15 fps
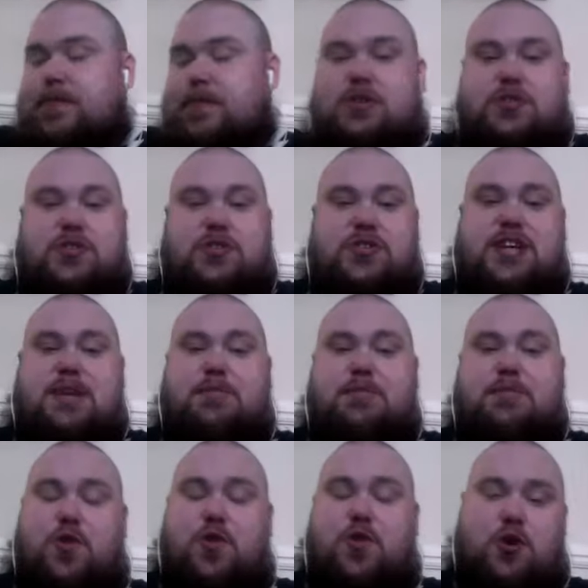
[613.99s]
So same
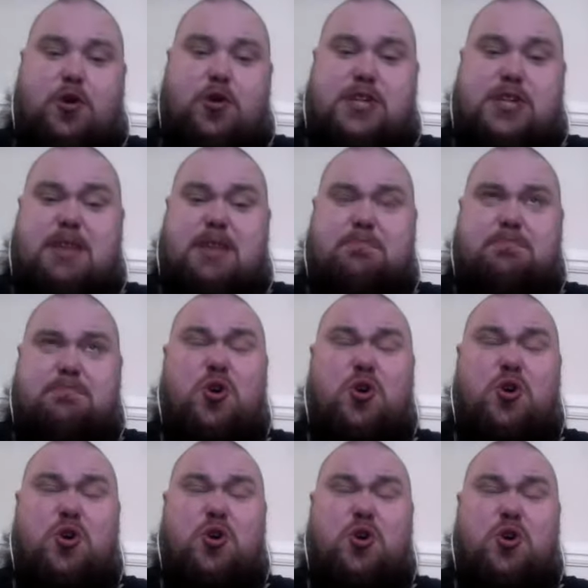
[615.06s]

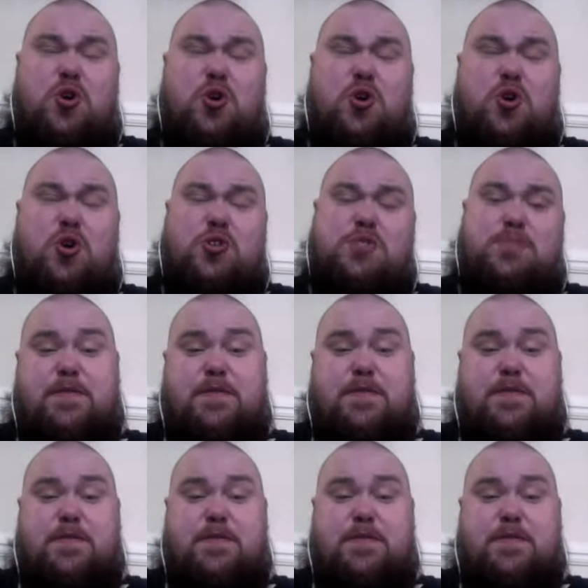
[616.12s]
chords
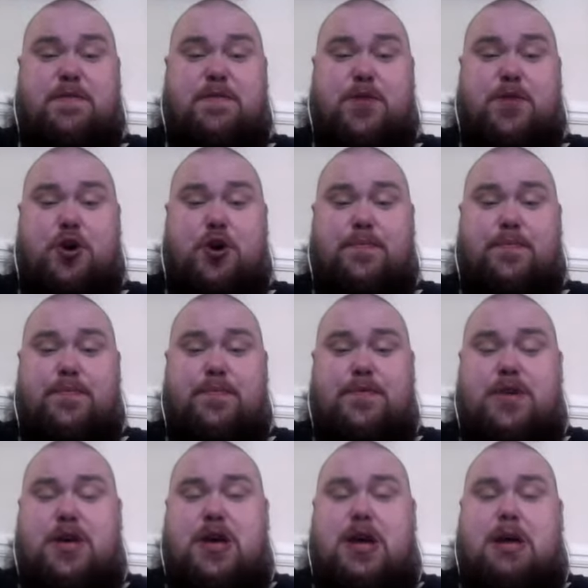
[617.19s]
progression as before,
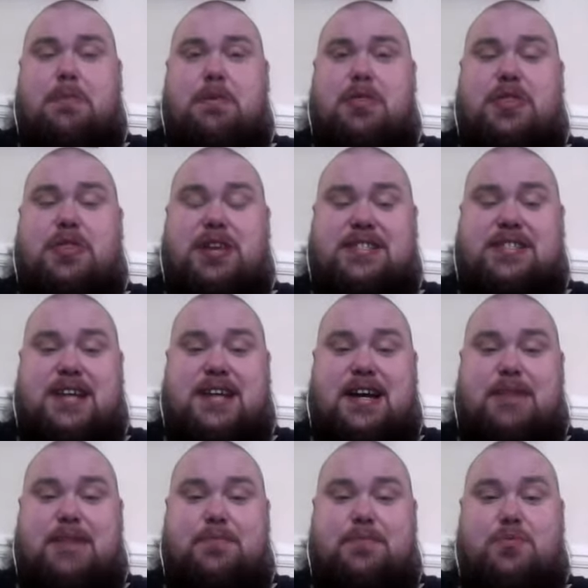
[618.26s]
but this
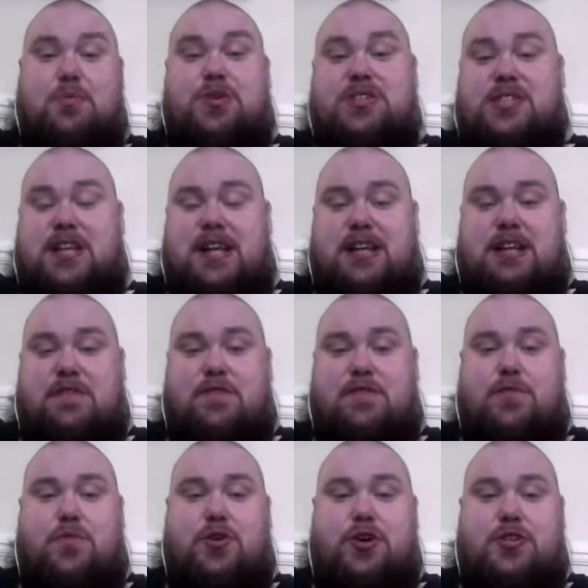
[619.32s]
time with slightly
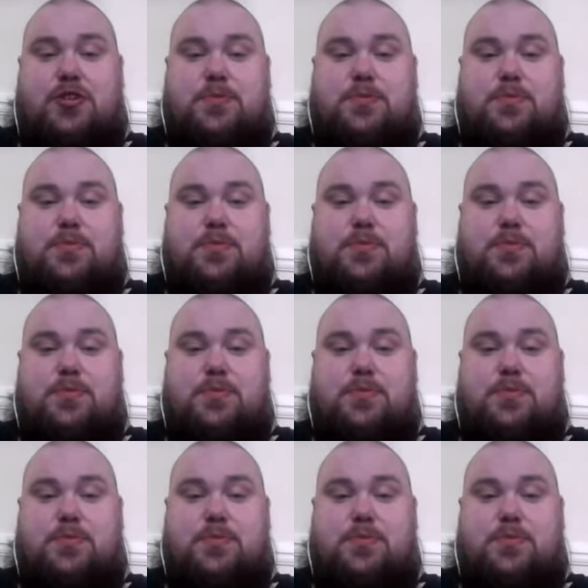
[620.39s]
different words.